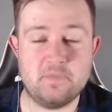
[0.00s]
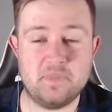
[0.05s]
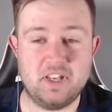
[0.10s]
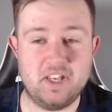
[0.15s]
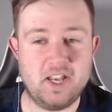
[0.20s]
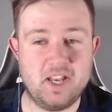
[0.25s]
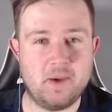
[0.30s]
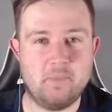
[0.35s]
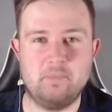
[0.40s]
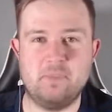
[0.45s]

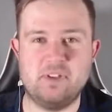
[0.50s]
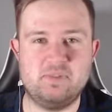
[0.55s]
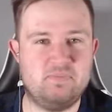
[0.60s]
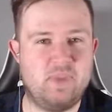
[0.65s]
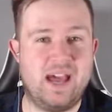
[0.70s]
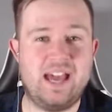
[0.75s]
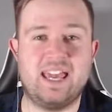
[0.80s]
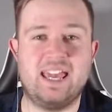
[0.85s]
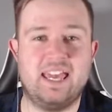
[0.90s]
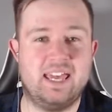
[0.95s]
the numbers
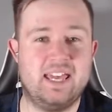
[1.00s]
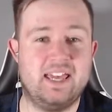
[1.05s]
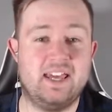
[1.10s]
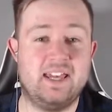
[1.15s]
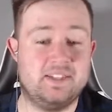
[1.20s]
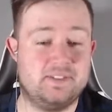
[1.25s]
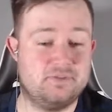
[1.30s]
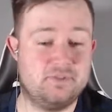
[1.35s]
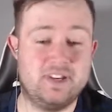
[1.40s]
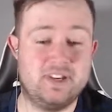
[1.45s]
back it
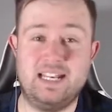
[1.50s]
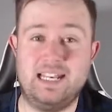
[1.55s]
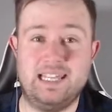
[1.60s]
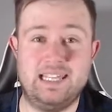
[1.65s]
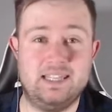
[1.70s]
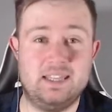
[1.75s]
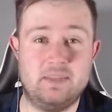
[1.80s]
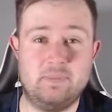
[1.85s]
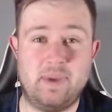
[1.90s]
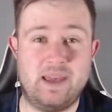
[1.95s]
as
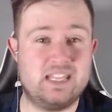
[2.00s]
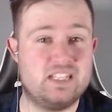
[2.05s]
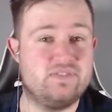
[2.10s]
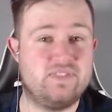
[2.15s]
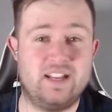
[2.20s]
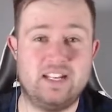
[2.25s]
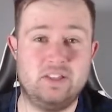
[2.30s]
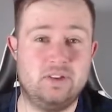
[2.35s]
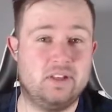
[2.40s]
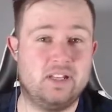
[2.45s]
really the
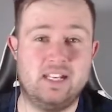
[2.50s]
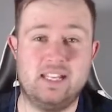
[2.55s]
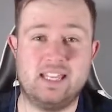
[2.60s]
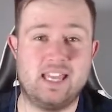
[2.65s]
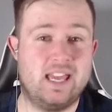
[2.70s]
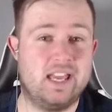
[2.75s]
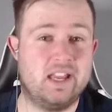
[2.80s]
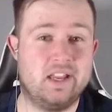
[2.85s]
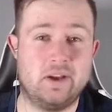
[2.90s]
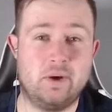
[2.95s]
best value you're going to
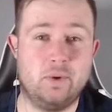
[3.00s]
get in